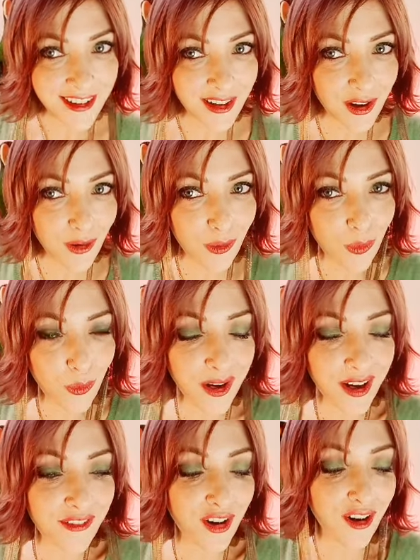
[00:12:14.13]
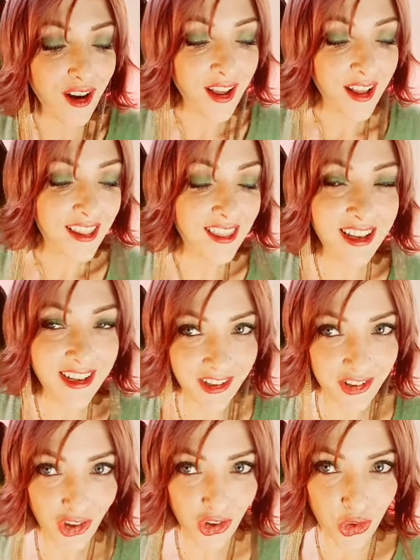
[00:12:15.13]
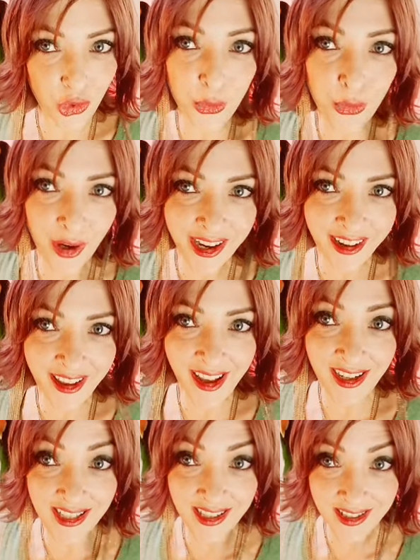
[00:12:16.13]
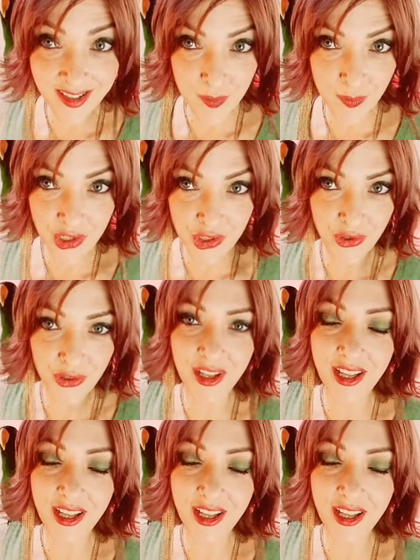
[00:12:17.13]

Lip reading: you know, whatever light you radiate is special,